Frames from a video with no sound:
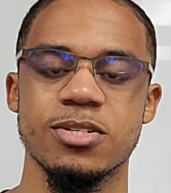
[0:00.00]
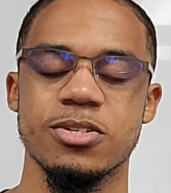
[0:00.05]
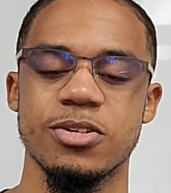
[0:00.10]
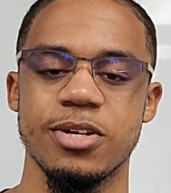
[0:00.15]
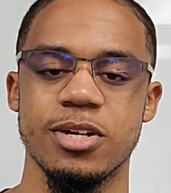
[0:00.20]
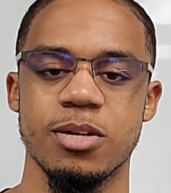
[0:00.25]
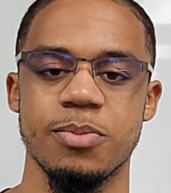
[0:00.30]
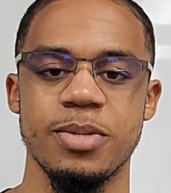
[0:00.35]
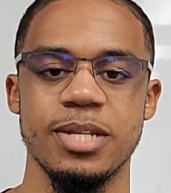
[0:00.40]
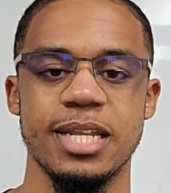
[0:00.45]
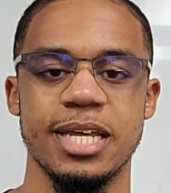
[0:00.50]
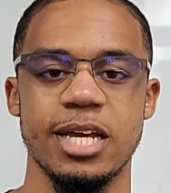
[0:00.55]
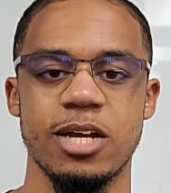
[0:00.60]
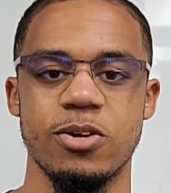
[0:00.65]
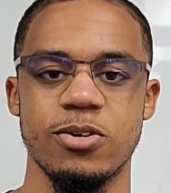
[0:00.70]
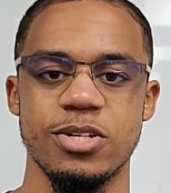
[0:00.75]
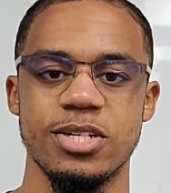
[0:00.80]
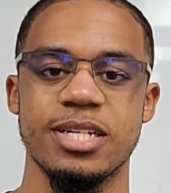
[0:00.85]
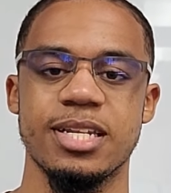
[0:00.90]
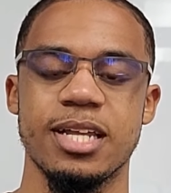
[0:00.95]
So you're going to be laying
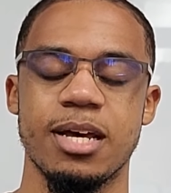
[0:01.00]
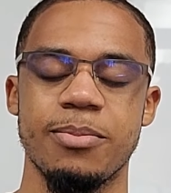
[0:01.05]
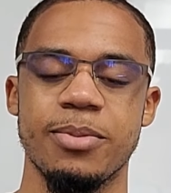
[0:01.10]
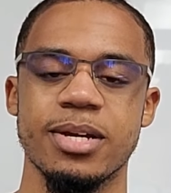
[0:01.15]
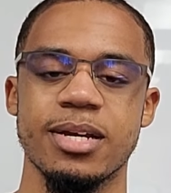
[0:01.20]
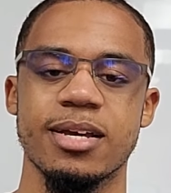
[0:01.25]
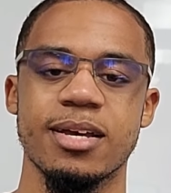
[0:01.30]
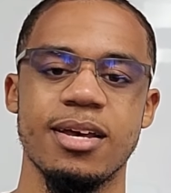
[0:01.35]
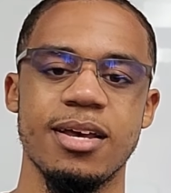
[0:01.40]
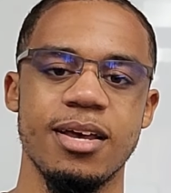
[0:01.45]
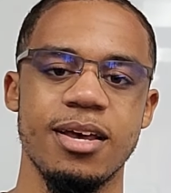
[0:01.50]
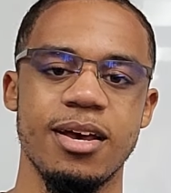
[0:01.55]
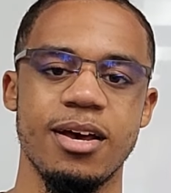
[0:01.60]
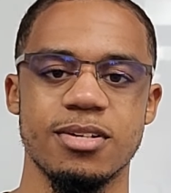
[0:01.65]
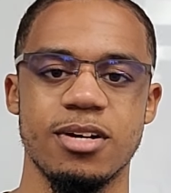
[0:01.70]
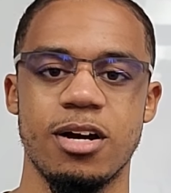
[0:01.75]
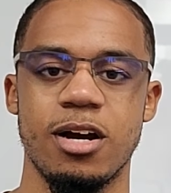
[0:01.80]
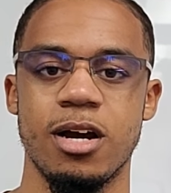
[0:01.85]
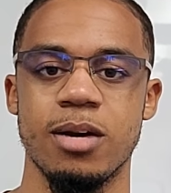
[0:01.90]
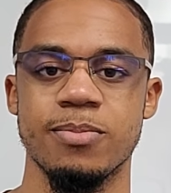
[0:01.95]
on your stomach,
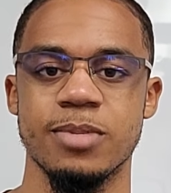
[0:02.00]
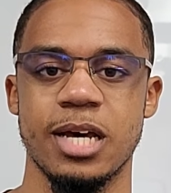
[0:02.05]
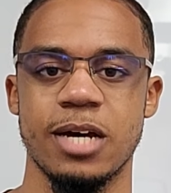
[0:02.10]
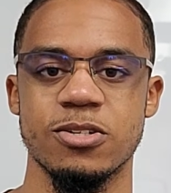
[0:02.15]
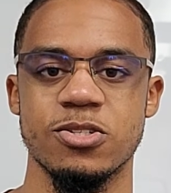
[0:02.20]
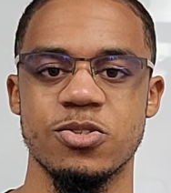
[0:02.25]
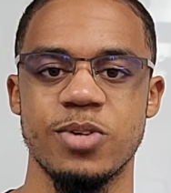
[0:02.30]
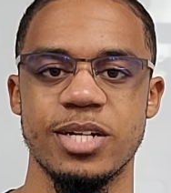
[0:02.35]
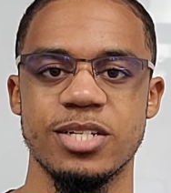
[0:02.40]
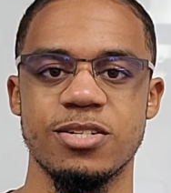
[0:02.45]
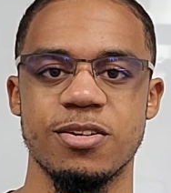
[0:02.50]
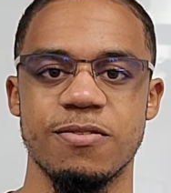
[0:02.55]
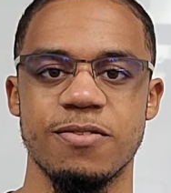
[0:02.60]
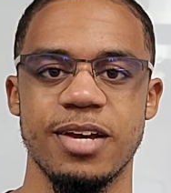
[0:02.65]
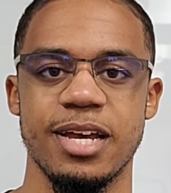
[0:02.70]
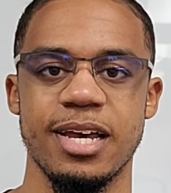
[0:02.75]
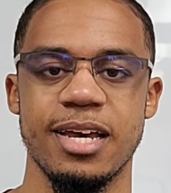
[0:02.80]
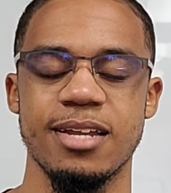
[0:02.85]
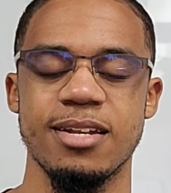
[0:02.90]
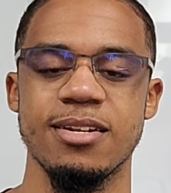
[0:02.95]
arms outstretched
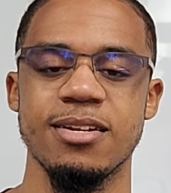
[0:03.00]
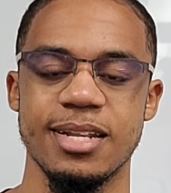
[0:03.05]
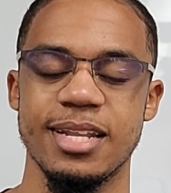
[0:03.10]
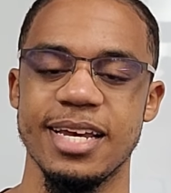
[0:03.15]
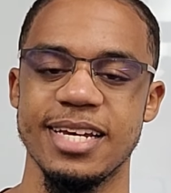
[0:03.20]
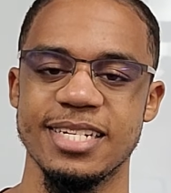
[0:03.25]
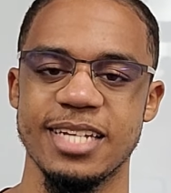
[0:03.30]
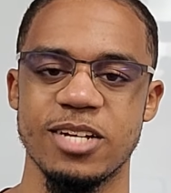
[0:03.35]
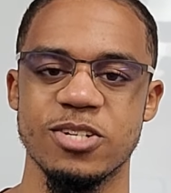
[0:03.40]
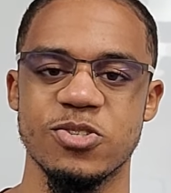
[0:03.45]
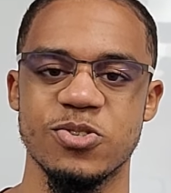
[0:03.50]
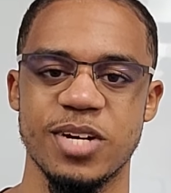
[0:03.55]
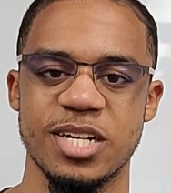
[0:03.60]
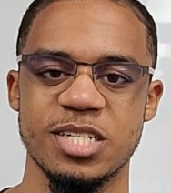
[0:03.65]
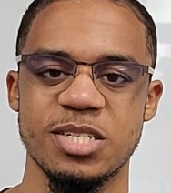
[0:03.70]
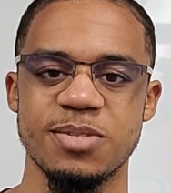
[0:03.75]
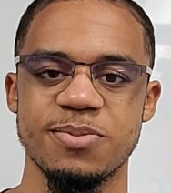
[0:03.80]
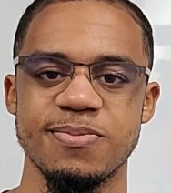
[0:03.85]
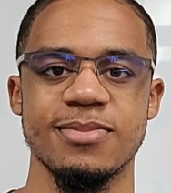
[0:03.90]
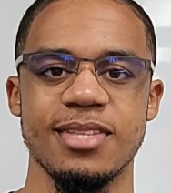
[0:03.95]
overhead, legs
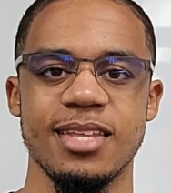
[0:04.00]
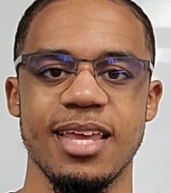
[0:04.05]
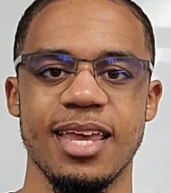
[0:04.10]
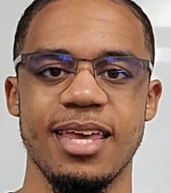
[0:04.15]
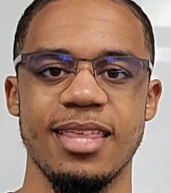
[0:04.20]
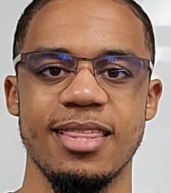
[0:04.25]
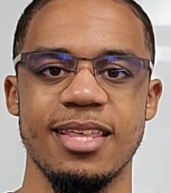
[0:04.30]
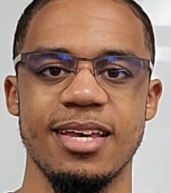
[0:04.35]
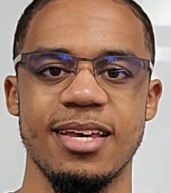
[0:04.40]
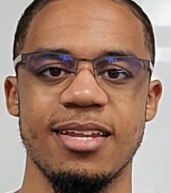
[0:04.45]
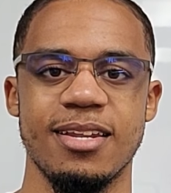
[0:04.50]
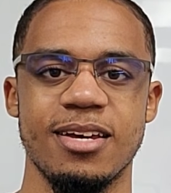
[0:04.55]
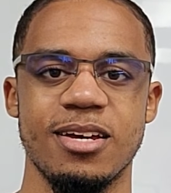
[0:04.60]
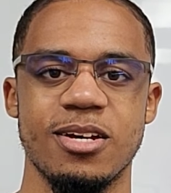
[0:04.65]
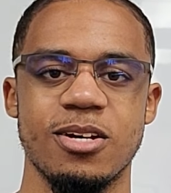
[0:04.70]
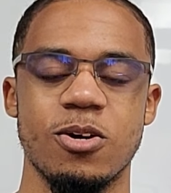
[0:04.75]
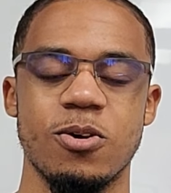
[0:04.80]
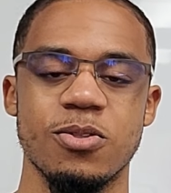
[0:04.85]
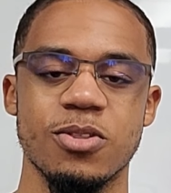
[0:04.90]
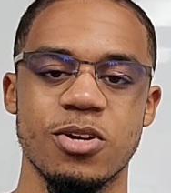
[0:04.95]
outstretched, and then
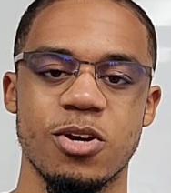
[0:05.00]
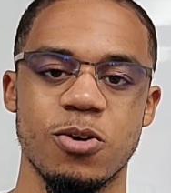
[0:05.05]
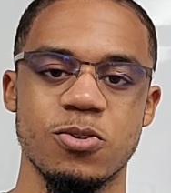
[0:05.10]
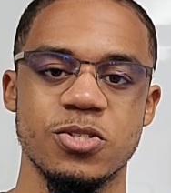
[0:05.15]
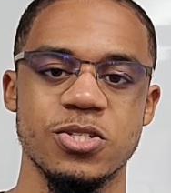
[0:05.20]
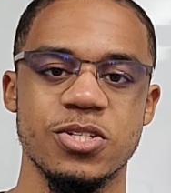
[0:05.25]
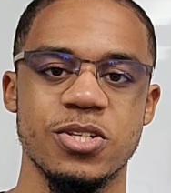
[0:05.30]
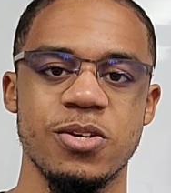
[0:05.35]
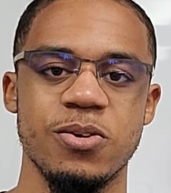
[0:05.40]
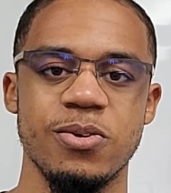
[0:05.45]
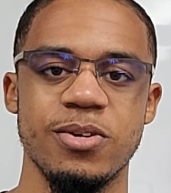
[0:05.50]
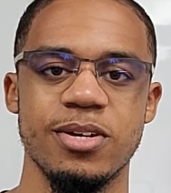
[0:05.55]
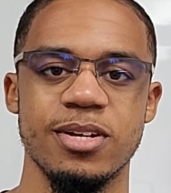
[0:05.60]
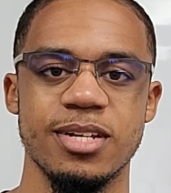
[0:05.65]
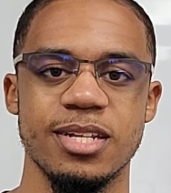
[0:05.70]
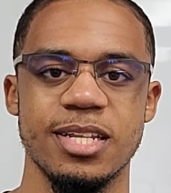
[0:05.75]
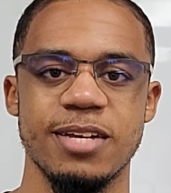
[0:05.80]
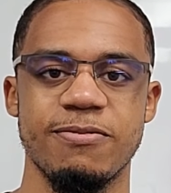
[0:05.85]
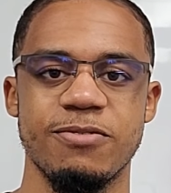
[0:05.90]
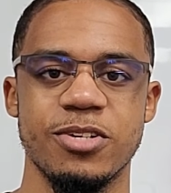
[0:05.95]
on the coach's cue, you're going
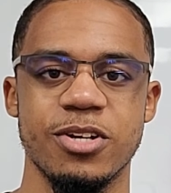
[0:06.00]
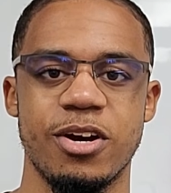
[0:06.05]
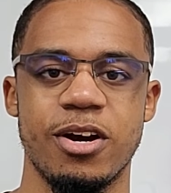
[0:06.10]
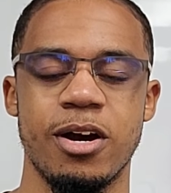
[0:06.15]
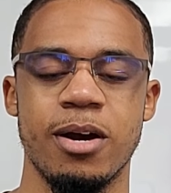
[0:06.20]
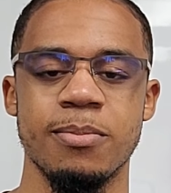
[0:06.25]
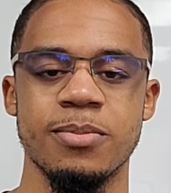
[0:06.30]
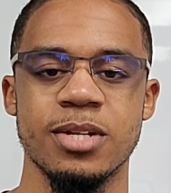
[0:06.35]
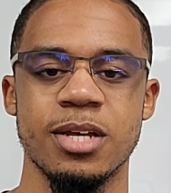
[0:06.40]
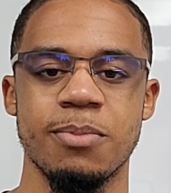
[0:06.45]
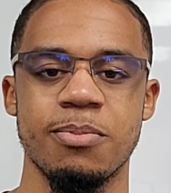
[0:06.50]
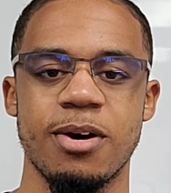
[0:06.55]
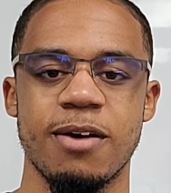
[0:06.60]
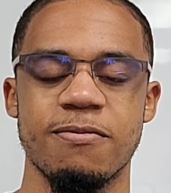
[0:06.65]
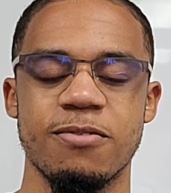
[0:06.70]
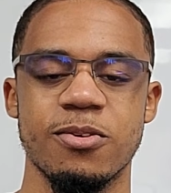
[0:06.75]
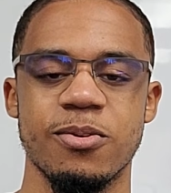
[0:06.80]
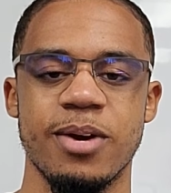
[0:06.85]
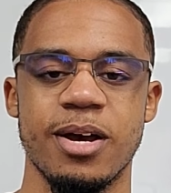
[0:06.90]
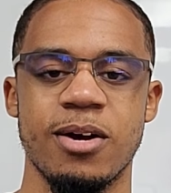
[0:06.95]
to lift your arms up
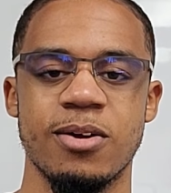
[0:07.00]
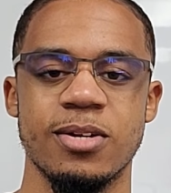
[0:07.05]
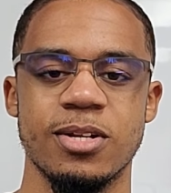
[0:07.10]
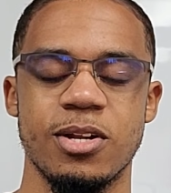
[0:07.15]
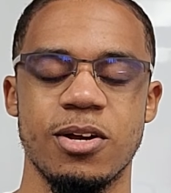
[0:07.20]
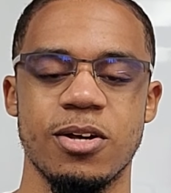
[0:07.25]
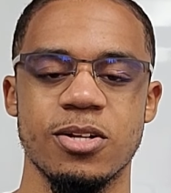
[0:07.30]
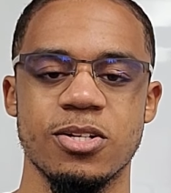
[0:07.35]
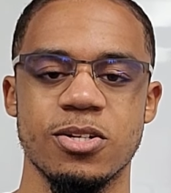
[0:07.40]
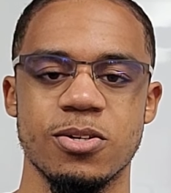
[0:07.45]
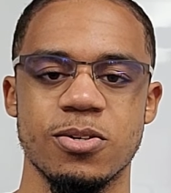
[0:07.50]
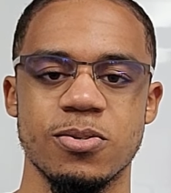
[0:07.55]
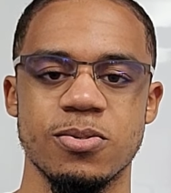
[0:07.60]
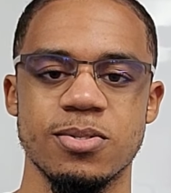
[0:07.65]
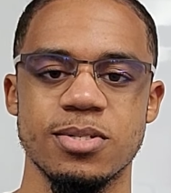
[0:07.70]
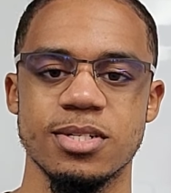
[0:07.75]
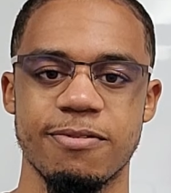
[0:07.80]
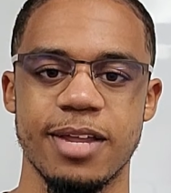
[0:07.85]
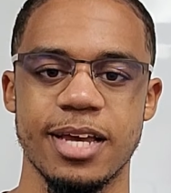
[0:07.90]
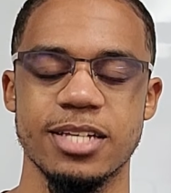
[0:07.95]
off the ground and also
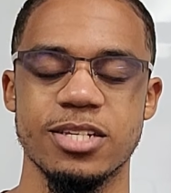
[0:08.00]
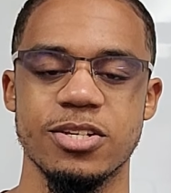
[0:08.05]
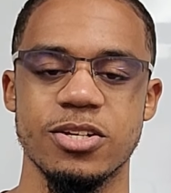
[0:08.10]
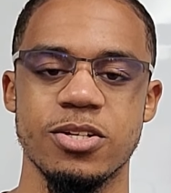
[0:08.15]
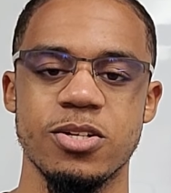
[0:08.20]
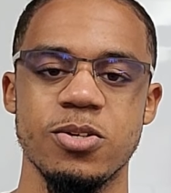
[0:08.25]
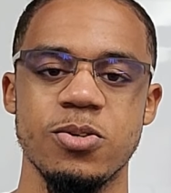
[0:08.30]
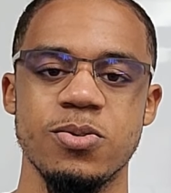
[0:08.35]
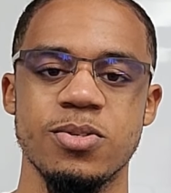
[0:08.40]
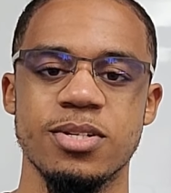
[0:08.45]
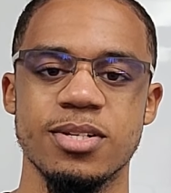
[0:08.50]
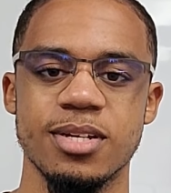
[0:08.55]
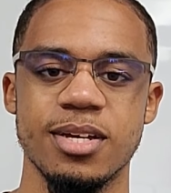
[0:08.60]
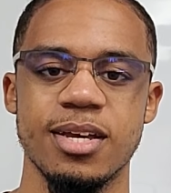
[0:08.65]
flex your glutes,